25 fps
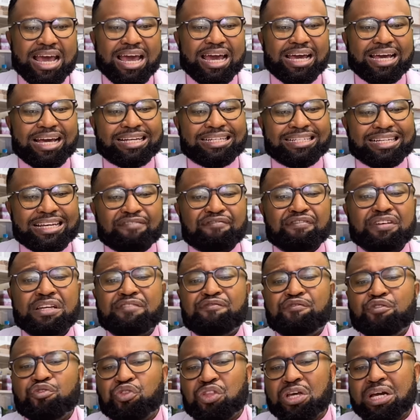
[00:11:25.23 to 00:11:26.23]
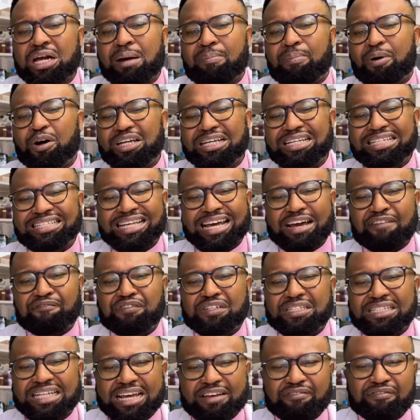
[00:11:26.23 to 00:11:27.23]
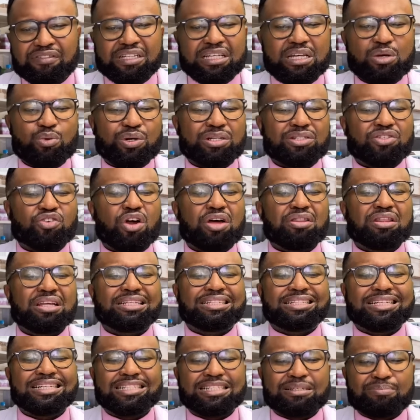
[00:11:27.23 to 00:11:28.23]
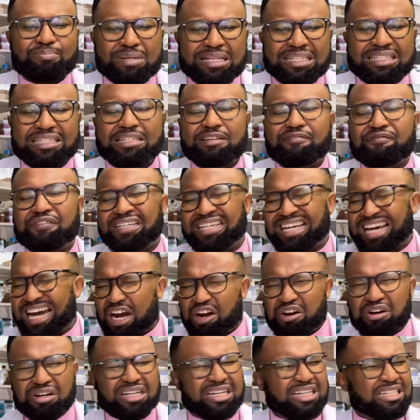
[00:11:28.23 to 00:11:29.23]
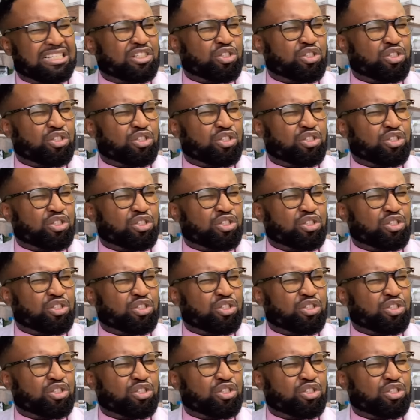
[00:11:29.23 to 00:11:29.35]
And even if you think about his affidavit, he was rather dismissive and arrogant.